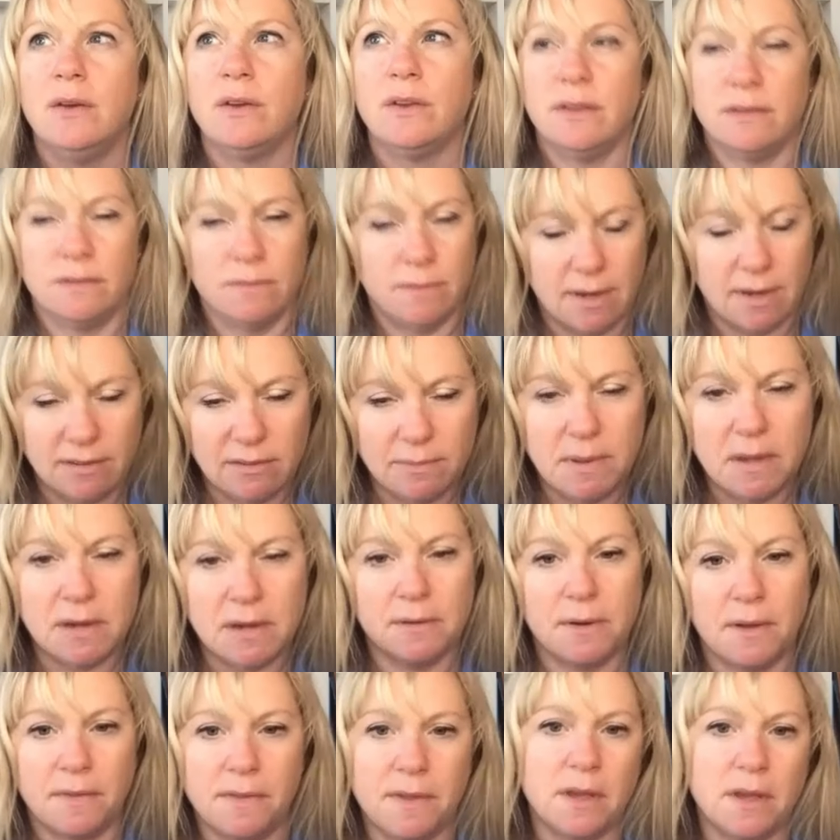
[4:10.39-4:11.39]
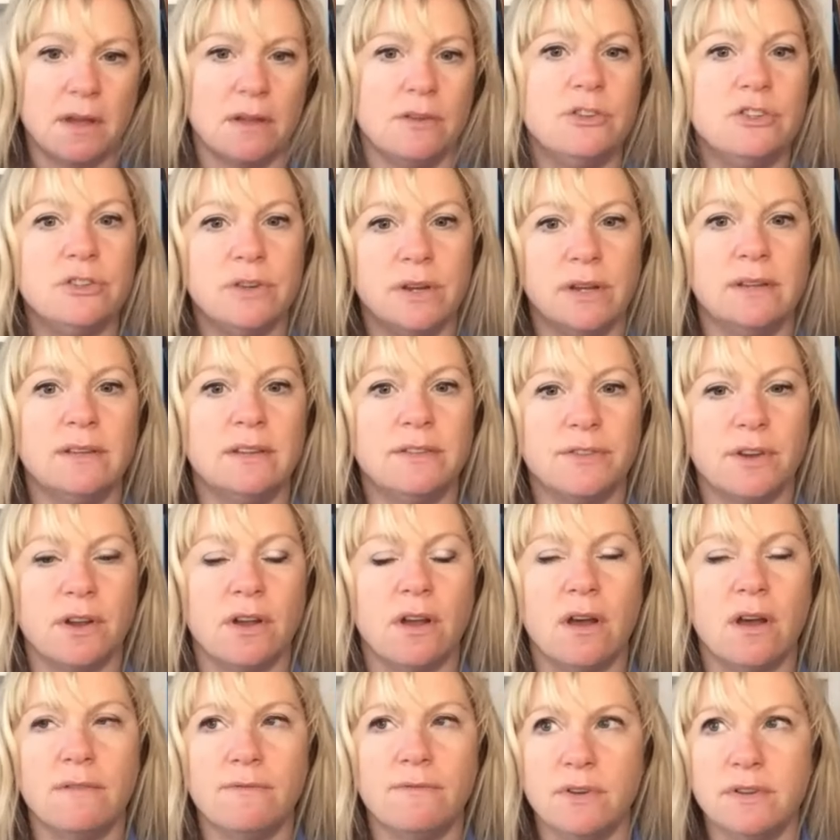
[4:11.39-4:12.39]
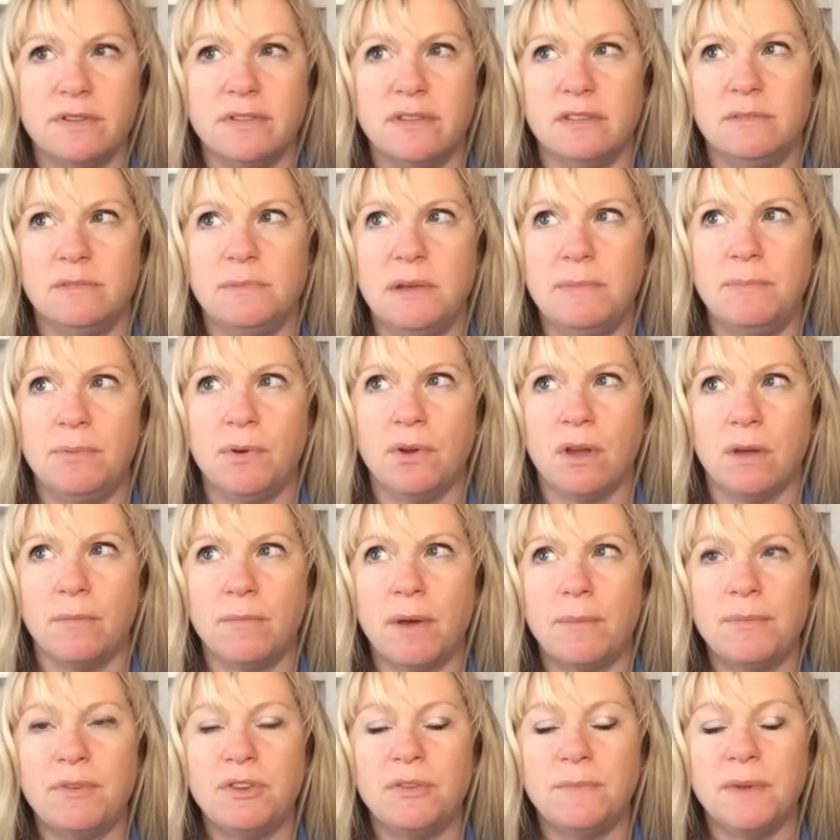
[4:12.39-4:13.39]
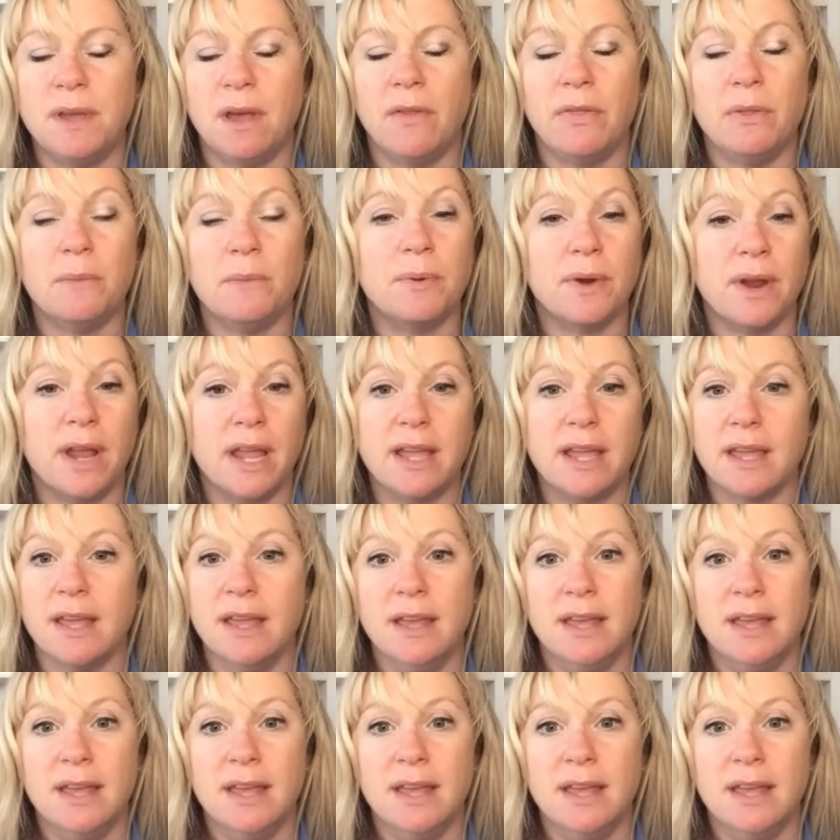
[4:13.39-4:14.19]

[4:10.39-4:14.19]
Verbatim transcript: Because when I speak around the country at different conferences, people come up to me on the break